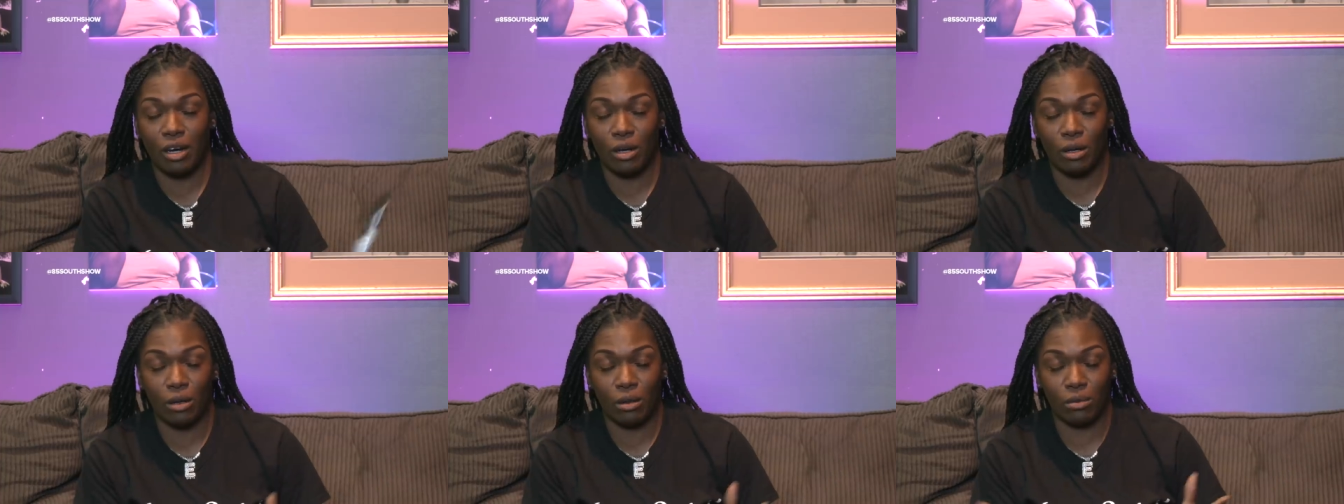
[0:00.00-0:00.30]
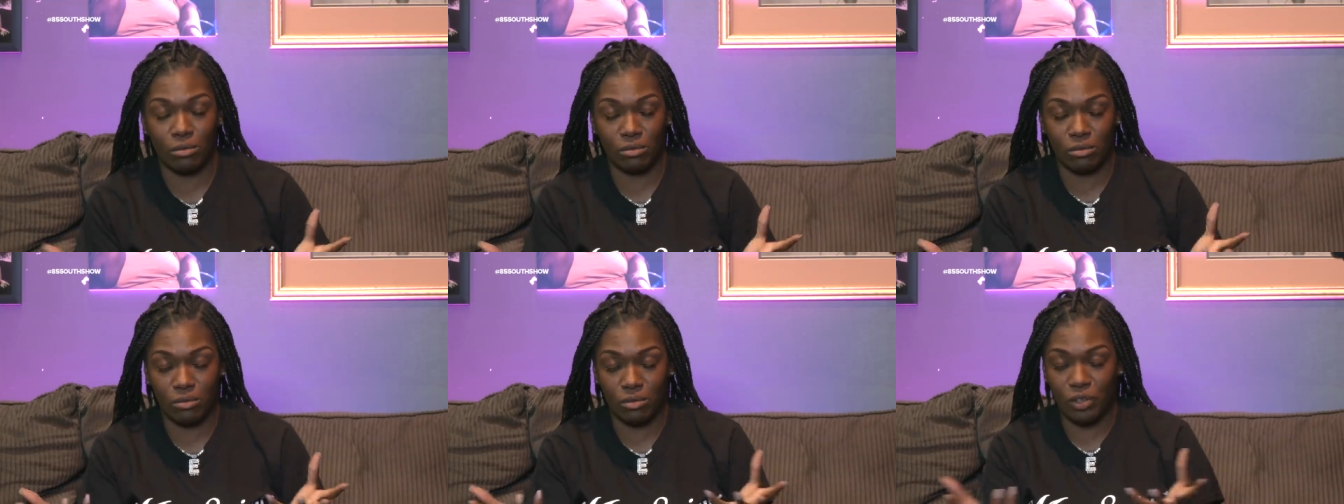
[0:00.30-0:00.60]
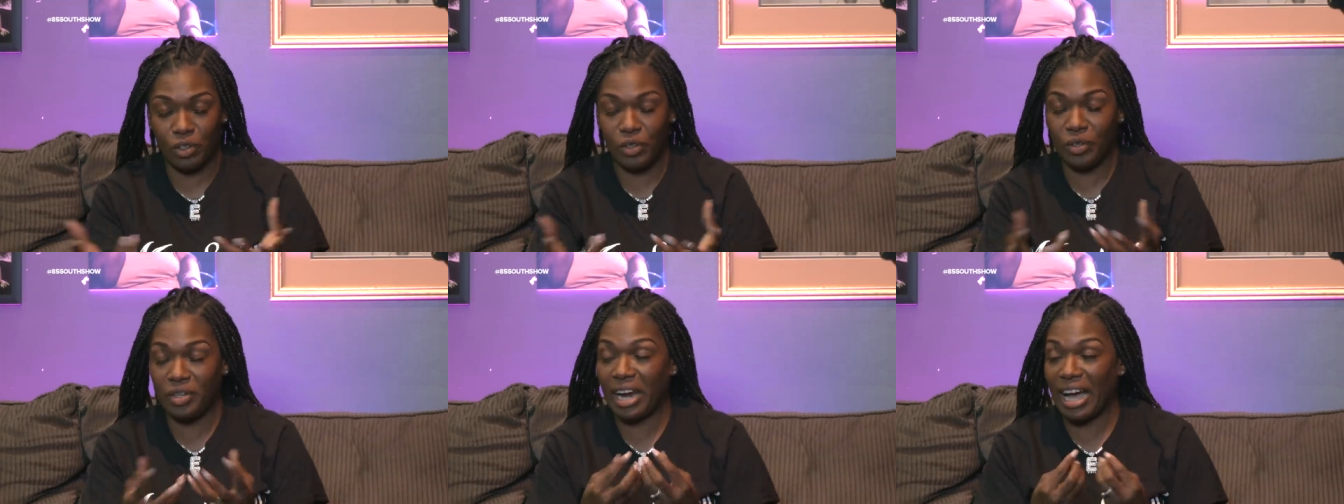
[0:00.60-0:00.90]
um
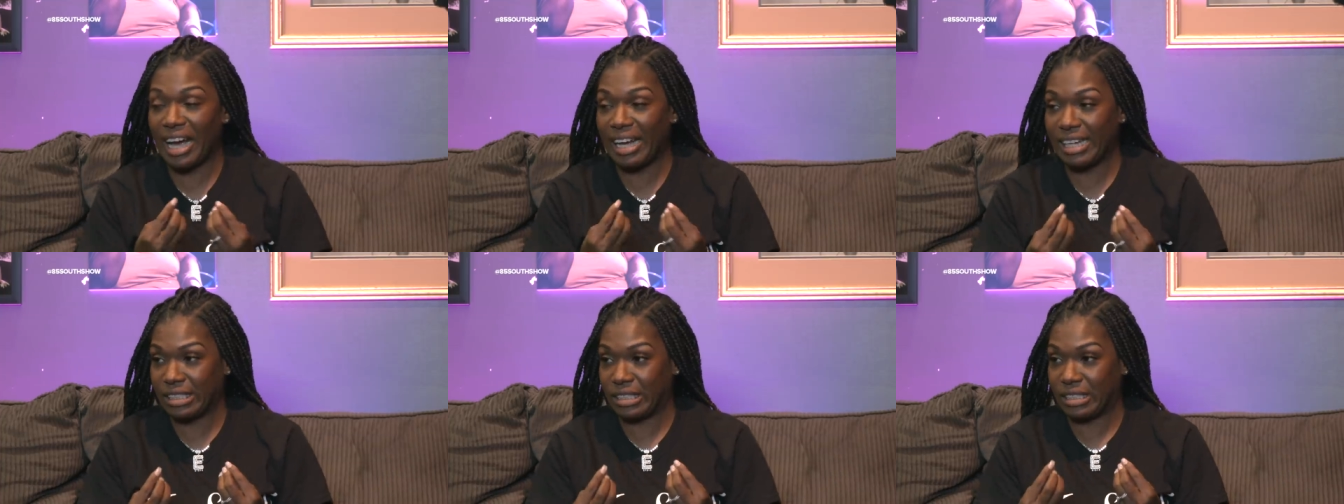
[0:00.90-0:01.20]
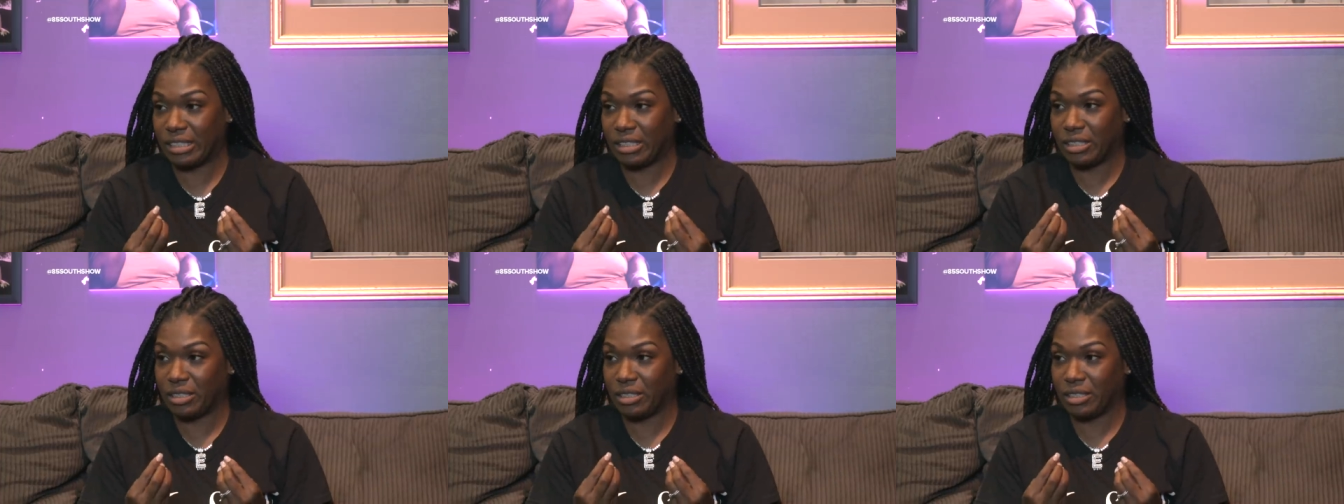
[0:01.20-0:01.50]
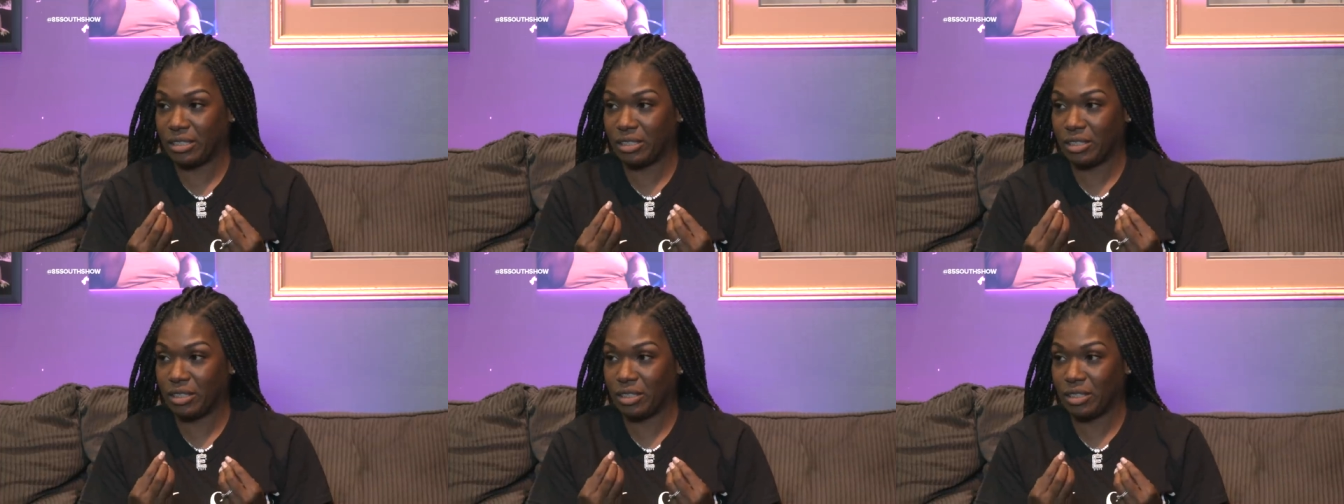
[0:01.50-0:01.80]
unite.
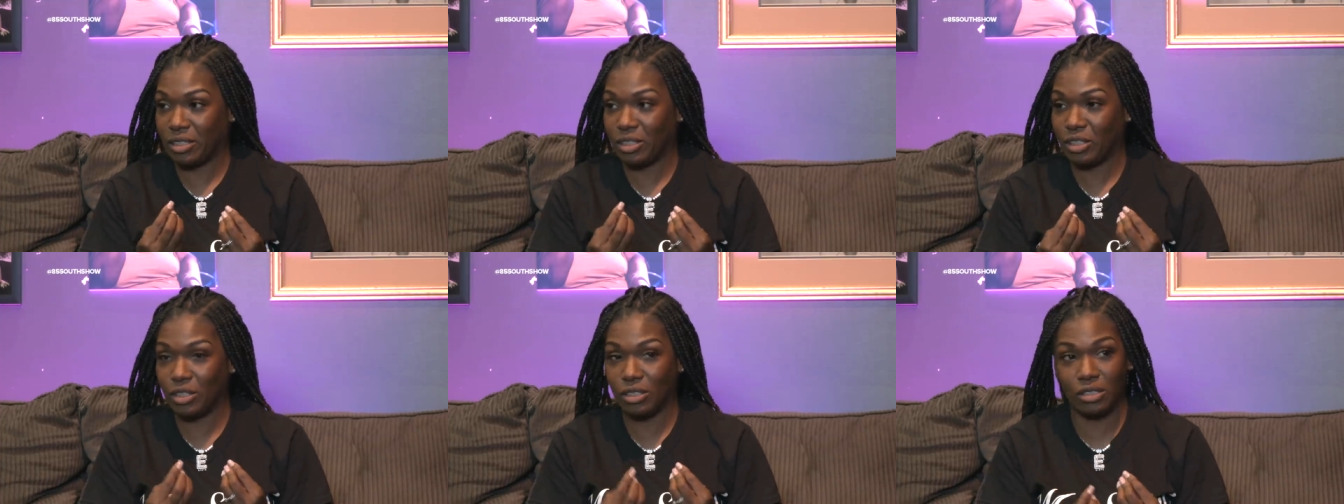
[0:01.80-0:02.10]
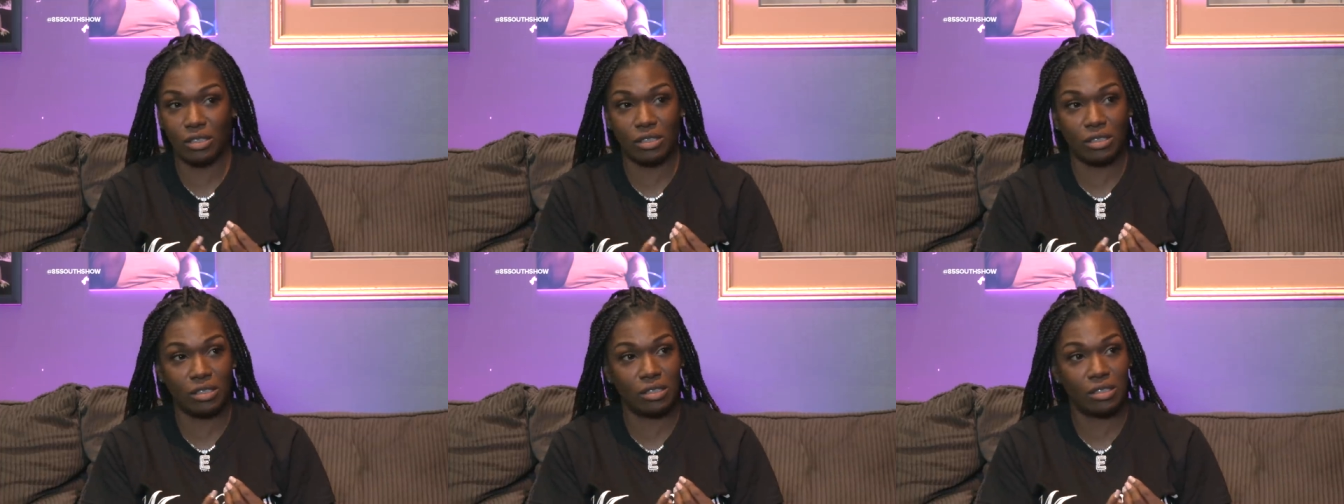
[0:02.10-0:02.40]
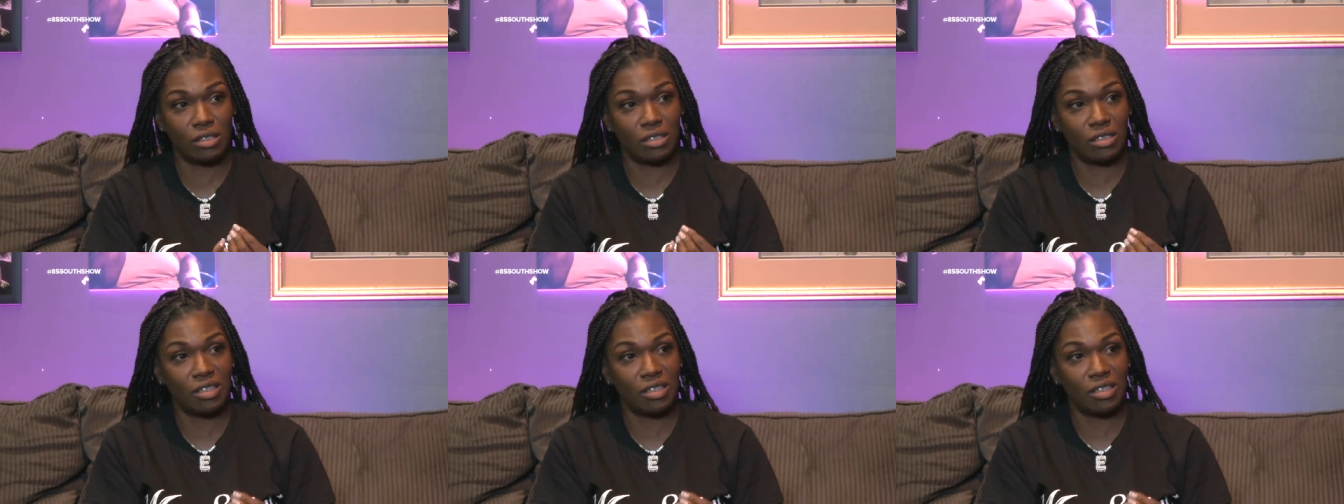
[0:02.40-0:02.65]
So I